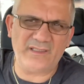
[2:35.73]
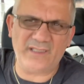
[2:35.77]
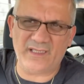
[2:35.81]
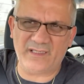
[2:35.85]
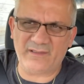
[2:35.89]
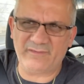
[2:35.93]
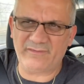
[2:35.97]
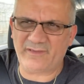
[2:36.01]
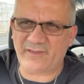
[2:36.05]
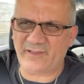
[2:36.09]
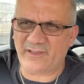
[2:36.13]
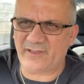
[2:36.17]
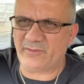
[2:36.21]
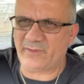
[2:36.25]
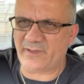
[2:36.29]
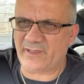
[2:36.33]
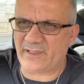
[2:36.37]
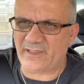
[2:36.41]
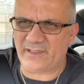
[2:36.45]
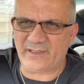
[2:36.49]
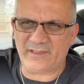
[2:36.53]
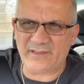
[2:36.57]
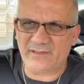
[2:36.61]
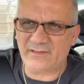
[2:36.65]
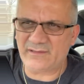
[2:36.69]
Yeah, very
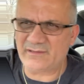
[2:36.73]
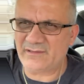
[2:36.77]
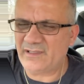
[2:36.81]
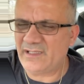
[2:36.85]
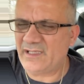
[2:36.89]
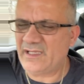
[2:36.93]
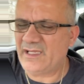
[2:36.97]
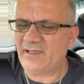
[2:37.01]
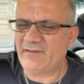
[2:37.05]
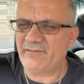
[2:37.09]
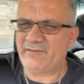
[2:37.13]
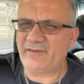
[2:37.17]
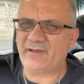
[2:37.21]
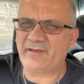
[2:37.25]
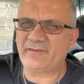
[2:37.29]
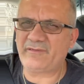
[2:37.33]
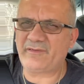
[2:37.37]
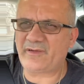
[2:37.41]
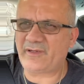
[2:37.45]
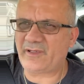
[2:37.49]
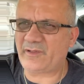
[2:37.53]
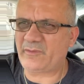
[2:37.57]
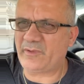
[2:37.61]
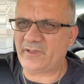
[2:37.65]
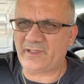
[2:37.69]
quickly, very,
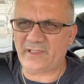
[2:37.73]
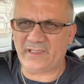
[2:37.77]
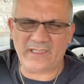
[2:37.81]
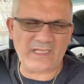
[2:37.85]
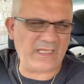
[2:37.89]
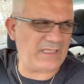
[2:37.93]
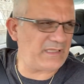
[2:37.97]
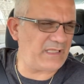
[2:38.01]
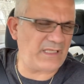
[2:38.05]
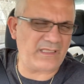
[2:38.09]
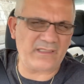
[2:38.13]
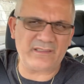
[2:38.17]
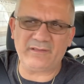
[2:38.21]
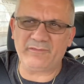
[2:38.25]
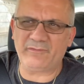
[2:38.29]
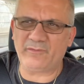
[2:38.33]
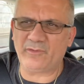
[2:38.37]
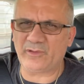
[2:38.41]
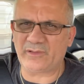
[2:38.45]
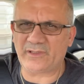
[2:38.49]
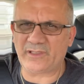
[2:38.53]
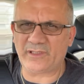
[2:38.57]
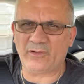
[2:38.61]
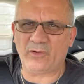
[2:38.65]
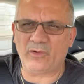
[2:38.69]
very quickly. Not like the
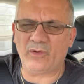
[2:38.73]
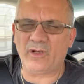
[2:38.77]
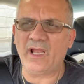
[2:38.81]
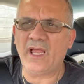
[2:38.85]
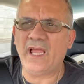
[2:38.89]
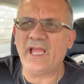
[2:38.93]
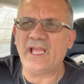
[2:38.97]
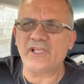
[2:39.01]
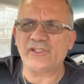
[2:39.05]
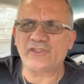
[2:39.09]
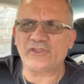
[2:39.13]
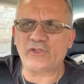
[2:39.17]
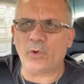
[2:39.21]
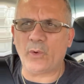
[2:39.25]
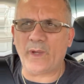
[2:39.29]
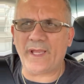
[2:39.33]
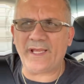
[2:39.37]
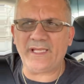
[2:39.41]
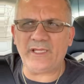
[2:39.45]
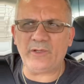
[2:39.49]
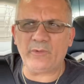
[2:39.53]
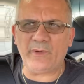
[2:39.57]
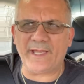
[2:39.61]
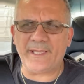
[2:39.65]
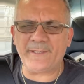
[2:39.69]
Volt at all. So
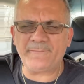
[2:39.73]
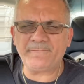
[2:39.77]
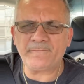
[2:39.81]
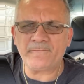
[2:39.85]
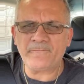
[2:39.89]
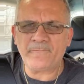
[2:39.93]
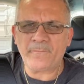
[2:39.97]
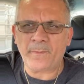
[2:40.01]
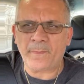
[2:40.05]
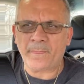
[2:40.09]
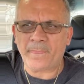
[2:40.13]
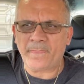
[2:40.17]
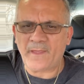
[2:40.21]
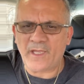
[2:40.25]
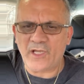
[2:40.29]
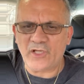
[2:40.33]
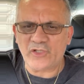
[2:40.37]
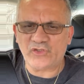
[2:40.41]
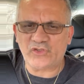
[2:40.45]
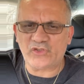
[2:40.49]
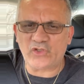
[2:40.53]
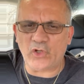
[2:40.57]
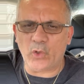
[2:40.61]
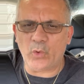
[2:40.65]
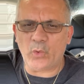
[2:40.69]
anyway,
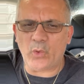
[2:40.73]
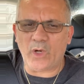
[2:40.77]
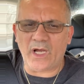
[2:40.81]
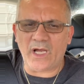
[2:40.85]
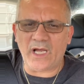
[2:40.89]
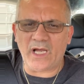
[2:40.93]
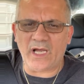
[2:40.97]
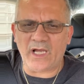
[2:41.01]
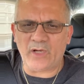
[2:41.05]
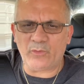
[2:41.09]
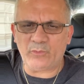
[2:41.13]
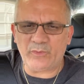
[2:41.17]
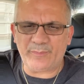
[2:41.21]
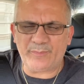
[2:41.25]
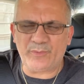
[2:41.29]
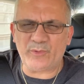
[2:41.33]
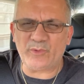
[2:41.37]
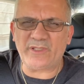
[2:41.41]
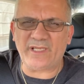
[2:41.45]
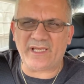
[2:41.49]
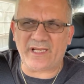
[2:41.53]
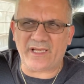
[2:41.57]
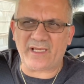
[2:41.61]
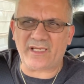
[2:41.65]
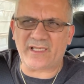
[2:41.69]
we put
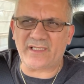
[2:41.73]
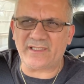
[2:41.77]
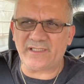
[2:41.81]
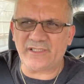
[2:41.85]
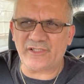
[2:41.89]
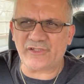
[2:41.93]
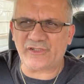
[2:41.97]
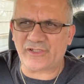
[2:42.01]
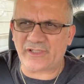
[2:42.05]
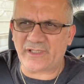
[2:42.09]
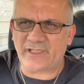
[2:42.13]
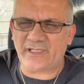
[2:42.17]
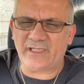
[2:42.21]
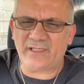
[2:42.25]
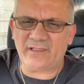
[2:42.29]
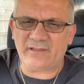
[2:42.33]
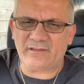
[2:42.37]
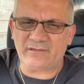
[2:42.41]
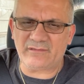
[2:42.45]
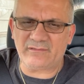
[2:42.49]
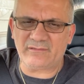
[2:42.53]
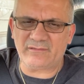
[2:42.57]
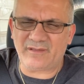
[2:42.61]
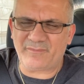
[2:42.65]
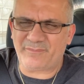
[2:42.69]
the air conditioning
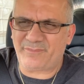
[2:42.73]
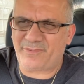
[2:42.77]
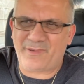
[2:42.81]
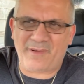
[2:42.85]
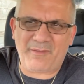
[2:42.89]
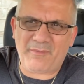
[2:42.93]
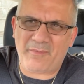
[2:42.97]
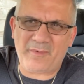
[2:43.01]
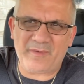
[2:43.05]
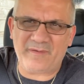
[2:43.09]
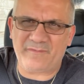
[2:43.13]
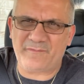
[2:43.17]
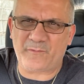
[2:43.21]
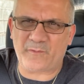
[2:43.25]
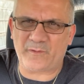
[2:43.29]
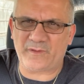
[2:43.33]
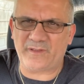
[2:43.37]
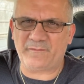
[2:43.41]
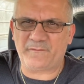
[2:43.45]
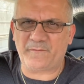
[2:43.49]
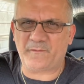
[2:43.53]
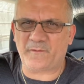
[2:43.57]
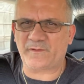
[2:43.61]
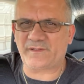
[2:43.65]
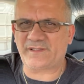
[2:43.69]
probably for
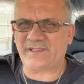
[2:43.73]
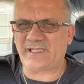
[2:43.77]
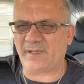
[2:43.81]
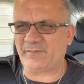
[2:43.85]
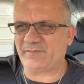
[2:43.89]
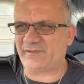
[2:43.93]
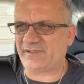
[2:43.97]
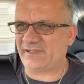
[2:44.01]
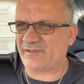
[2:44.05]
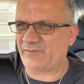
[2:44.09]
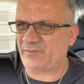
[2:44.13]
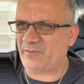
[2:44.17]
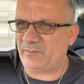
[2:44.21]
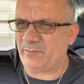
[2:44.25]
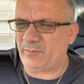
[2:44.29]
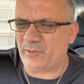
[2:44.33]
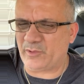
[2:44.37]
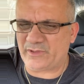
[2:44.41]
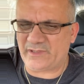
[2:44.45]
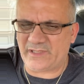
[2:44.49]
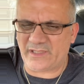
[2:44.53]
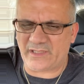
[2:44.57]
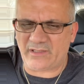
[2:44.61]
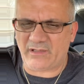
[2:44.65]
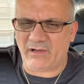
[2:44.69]
the first time since we
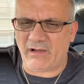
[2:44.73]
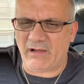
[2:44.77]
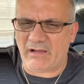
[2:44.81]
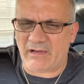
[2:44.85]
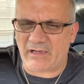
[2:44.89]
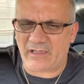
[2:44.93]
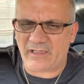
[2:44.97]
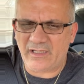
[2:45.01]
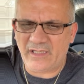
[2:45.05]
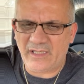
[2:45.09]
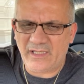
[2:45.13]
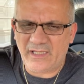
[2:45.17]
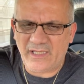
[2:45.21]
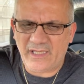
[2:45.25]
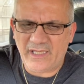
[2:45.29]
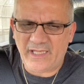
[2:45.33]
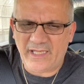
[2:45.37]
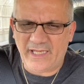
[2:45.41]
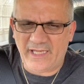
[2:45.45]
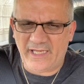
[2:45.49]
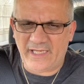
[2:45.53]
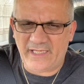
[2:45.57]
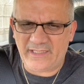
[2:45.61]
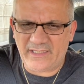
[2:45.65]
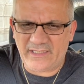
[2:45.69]
bought the car,
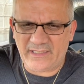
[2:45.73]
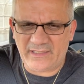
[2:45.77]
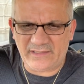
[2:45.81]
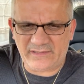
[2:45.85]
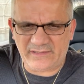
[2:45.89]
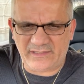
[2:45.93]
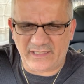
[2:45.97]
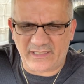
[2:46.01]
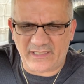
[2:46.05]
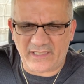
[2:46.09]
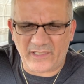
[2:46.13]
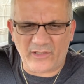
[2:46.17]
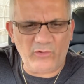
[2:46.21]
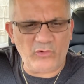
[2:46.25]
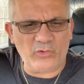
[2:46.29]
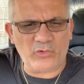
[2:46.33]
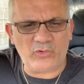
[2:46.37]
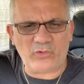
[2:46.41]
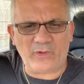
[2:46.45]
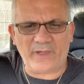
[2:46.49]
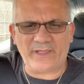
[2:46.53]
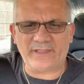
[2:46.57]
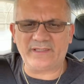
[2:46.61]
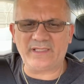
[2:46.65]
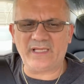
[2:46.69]
and take a look
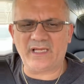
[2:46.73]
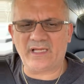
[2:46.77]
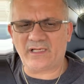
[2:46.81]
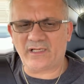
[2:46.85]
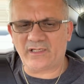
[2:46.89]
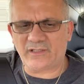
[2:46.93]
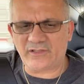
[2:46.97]
right now. I'm